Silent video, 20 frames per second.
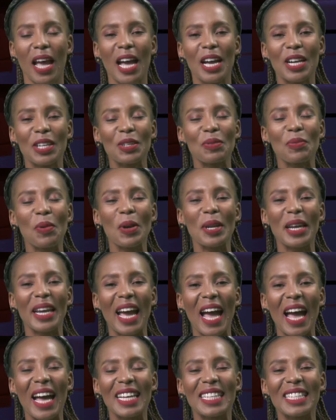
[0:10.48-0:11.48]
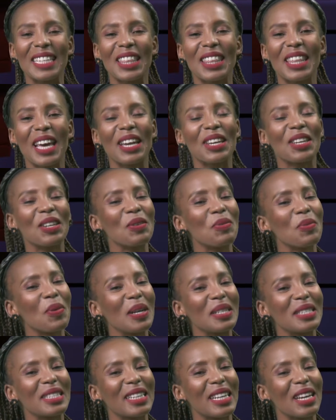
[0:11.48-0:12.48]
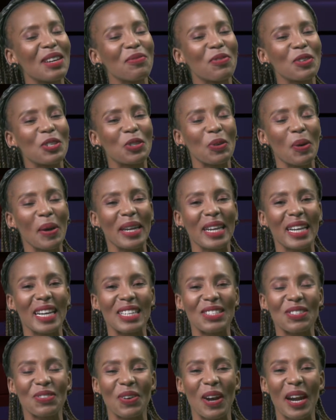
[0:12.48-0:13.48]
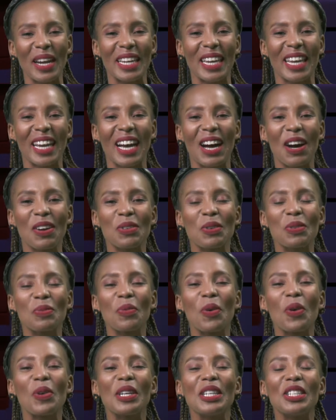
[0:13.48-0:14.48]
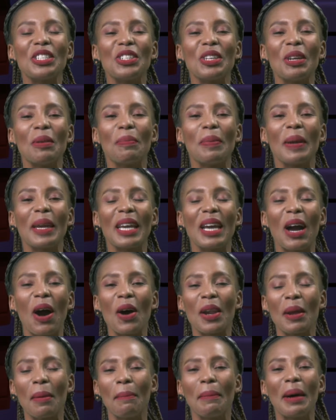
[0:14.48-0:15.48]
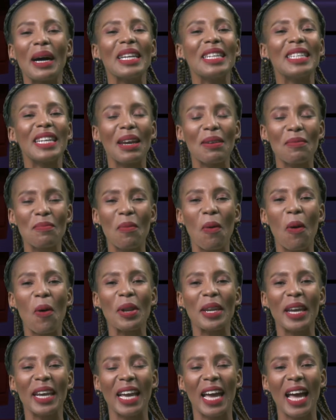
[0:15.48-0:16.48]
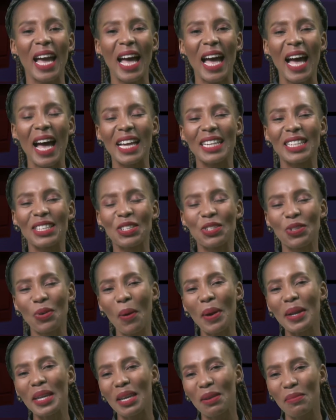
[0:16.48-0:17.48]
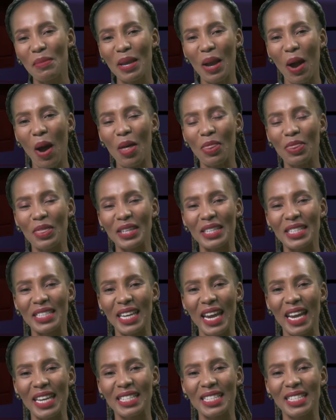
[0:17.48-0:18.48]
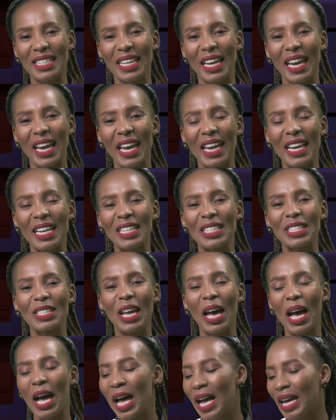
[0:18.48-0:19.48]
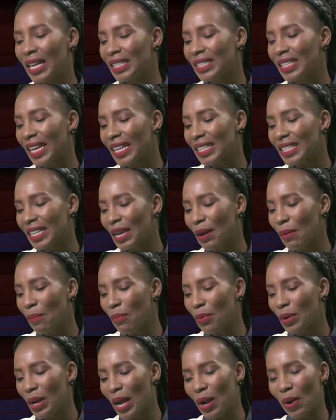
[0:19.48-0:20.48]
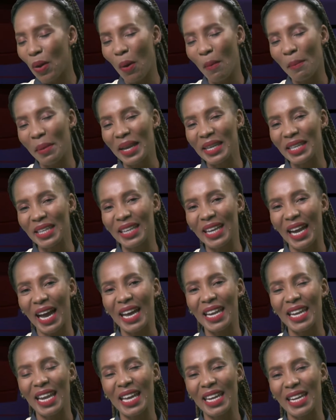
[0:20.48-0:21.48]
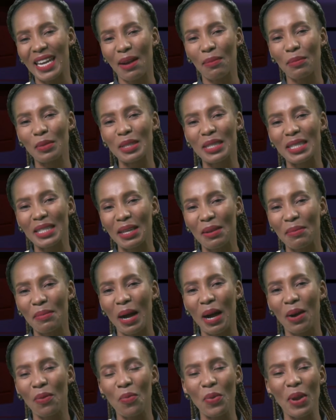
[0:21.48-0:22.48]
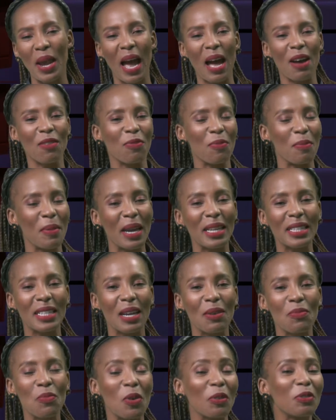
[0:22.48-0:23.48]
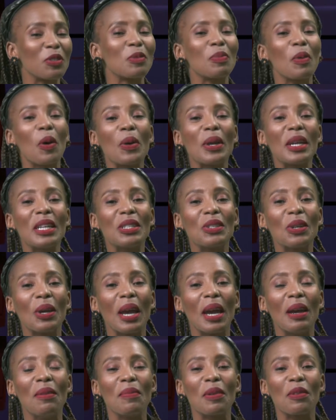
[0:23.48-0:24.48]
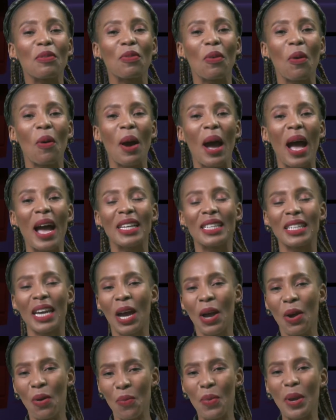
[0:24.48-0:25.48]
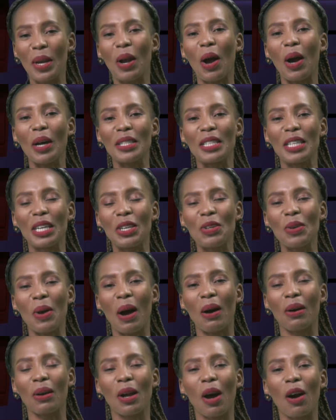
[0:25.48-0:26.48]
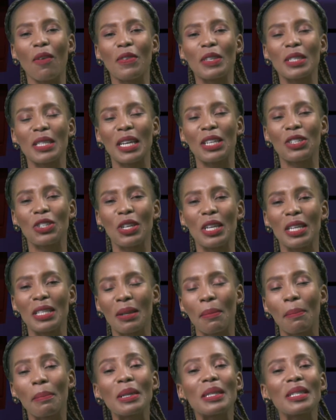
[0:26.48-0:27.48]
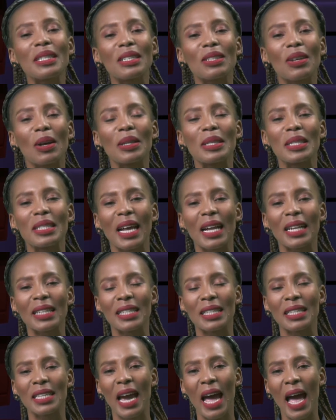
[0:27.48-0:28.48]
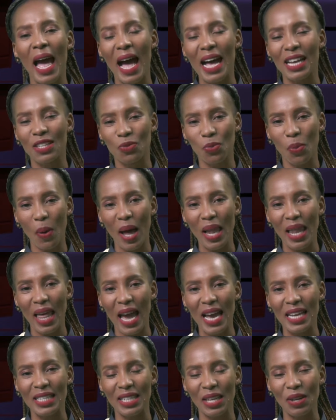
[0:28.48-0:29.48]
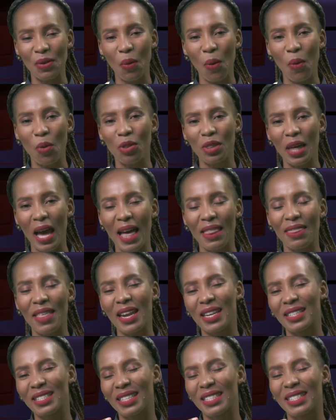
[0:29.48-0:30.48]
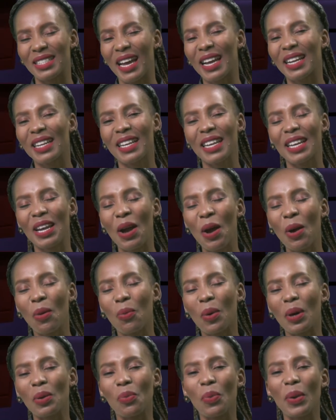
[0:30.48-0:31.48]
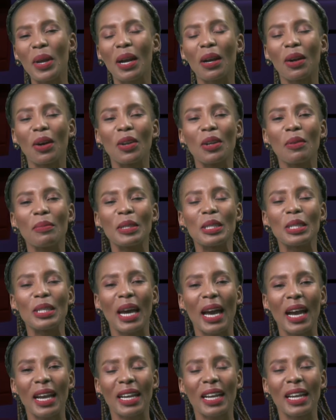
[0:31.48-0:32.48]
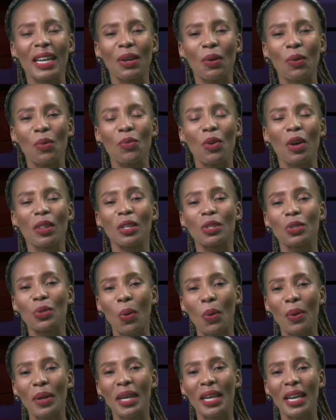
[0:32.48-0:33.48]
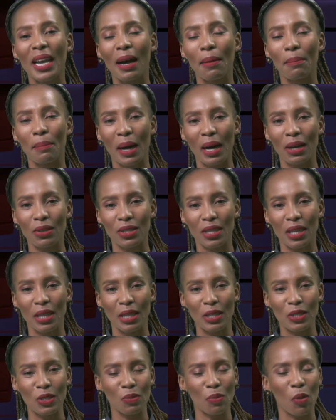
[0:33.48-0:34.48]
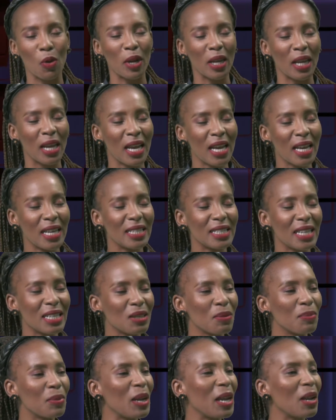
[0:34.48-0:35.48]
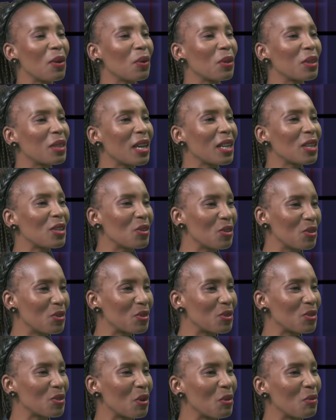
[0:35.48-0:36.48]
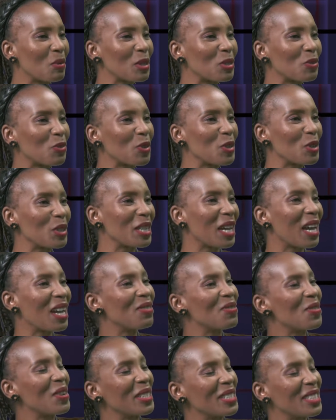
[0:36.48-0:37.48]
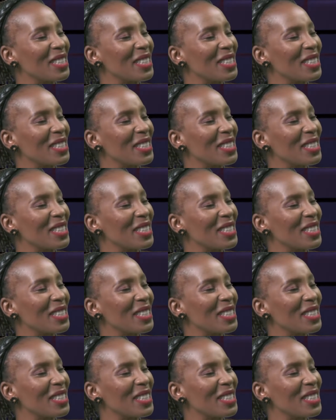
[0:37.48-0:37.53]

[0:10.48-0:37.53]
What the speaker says: Good morning and thank you once again for joining us right here on Good Morning GP on a Monday morning. And joining me on the desk is Ntate Mbulelo Mayikana Riamutsiba. We have met him, we've spoken to him before, and we continue our conversation. He's a business consultant as well as an author, and that is exactly what we are going to be tackling, or rather talking about this morning. Ntate Mbulelo, thank you so much for your time once